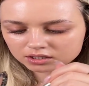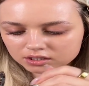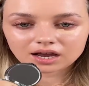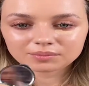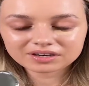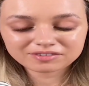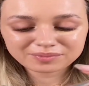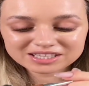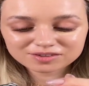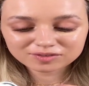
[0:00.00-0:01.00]
I mean, if it
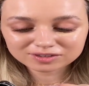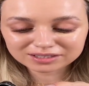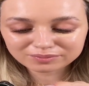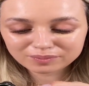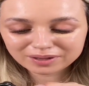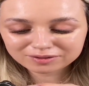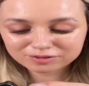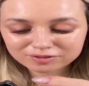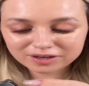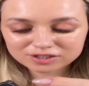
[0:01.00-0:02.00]
makes you feel a little bit better for
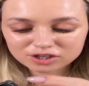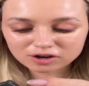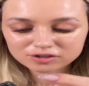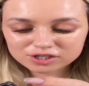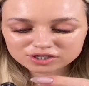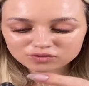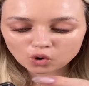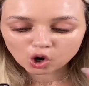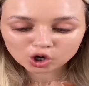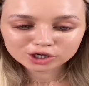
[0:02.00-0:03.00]
$300, you
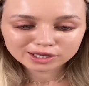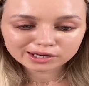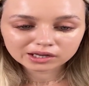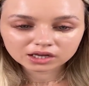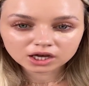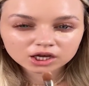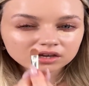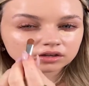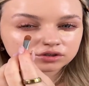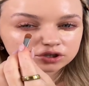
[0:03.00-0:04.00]
are getting
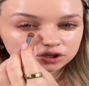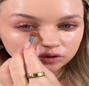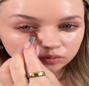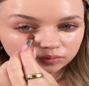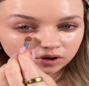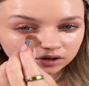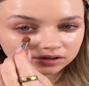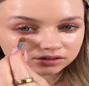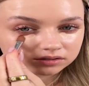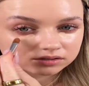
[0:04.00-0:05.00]
2
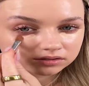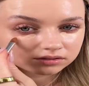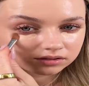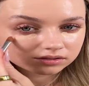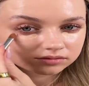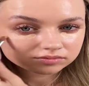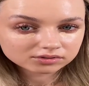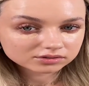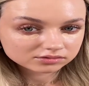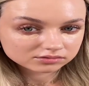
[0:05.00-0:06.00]
products instead of
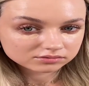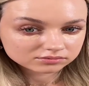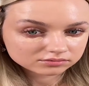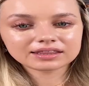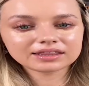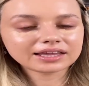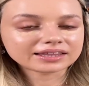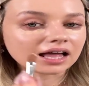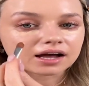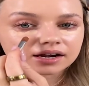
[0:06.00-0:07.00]
1. Like,
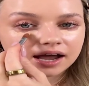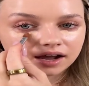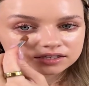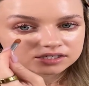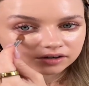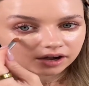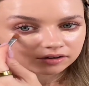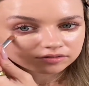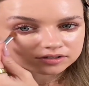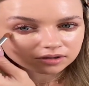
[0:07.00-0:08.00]
that has to
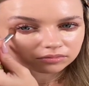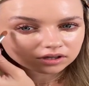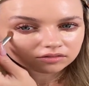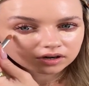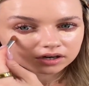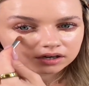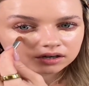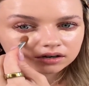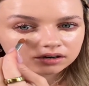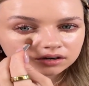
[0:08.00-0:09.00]
count for something,
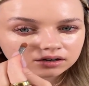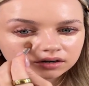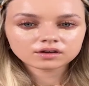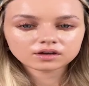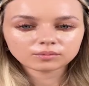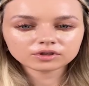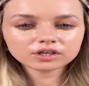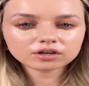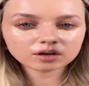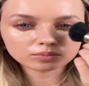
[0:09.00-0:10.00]
right? I'm only
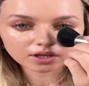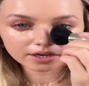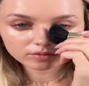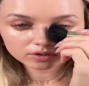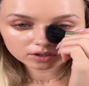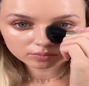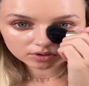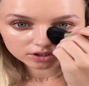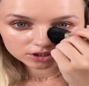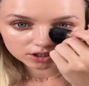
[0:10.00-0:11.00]
gonna apply it with that
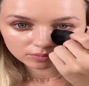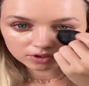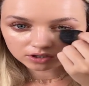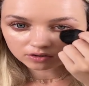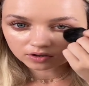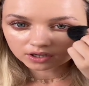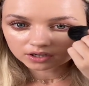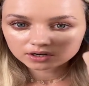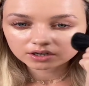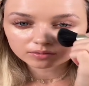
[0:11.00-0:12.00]
brush, and I'm gonna go
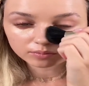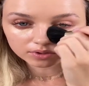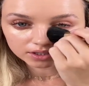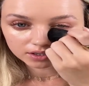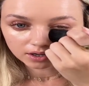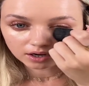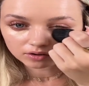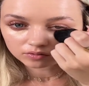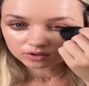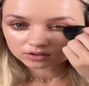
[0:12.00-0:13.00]
ahead and blend it out
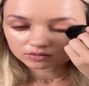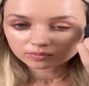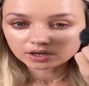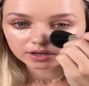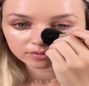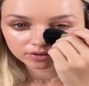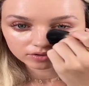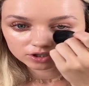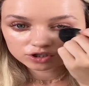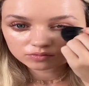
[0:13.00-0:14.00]
with my
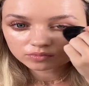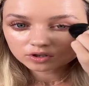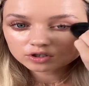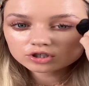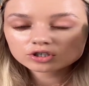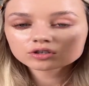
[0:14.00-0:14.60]
foundation brush.